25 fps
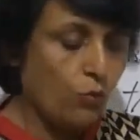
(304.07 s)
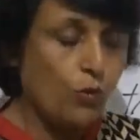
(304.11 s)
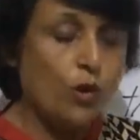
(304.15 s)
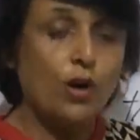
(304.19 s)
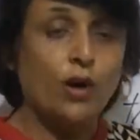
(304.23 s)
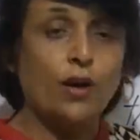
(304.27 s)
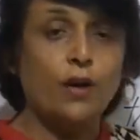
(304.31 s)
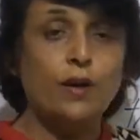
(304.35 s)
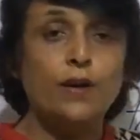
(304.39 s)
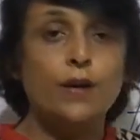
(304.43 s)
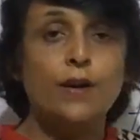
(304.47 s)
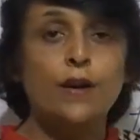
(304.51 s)

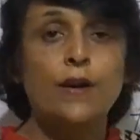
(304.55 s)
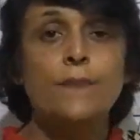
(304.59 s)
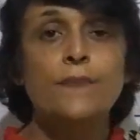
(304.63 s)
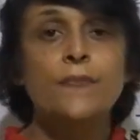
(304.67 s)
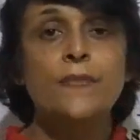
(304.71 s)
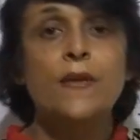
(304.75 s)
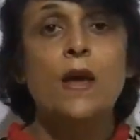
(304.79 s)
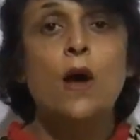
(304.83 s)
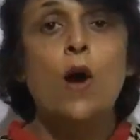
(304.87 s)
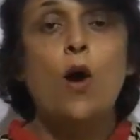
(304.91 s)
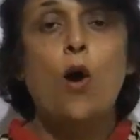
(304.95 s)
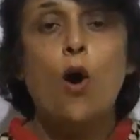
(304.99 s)
were
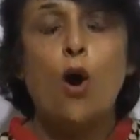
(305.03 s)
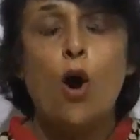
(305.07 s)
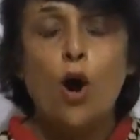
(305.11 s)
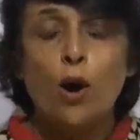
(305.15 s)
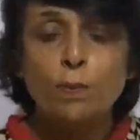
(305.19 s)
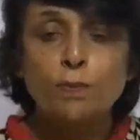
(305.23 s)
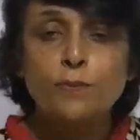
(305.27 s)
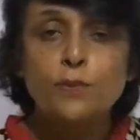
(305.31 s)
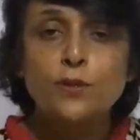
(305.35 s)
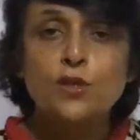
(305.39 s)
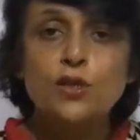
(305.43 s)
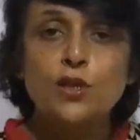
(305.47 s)

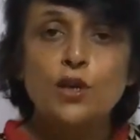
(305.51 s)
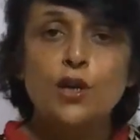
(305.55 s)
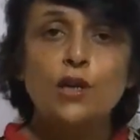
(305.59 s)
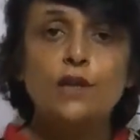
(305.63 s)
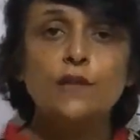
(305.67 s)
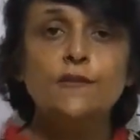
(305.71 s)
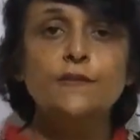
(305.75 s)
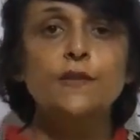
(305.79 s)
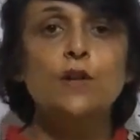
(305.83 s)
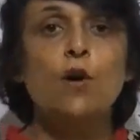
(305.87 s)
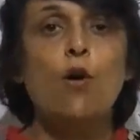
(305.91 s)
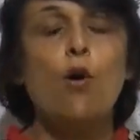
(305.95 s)

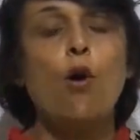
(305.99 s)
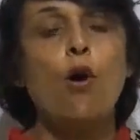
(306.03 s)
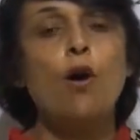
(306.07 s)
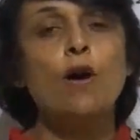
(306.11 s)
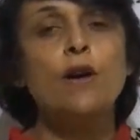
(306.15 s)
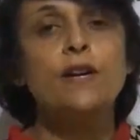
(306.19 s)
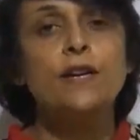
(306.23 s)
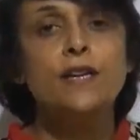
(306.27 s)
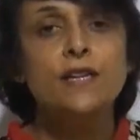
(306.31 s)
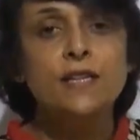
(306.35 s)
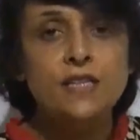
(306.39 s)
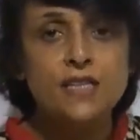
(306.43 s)
observed
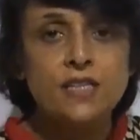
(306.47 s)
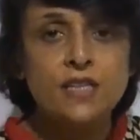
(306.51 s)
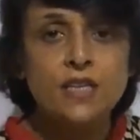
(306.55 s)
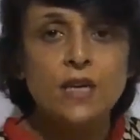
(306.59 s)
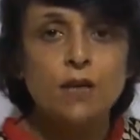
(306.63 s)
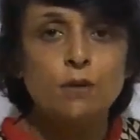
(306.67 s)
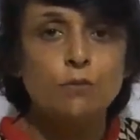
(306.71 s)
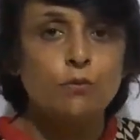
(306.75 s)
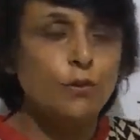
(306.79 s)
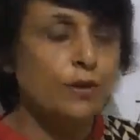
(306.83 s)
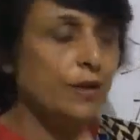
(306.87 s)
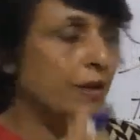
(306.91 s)
or
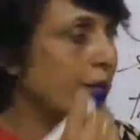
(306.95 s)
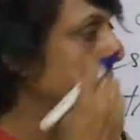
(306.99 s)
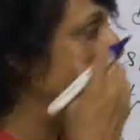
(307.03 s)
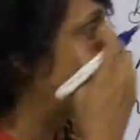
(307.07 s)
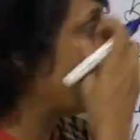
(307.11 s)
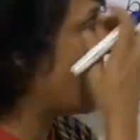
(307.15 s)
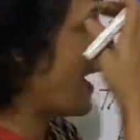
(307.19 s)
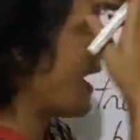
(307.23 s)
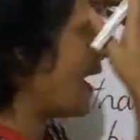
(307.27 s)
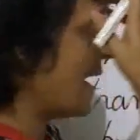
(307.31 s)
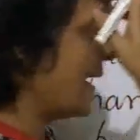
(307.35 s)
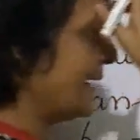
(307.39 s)
discovered
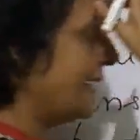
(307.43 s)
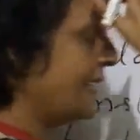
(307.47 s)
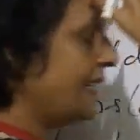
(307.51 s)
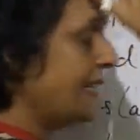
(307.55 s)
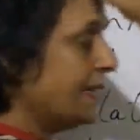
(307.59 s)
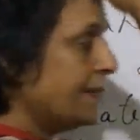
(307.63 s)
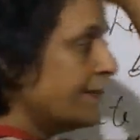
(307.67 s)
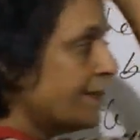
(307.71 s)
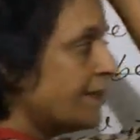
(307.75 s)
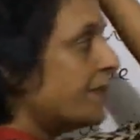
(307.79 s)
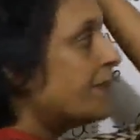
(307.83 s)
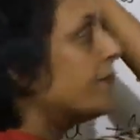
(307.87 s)

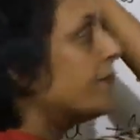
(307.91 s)
by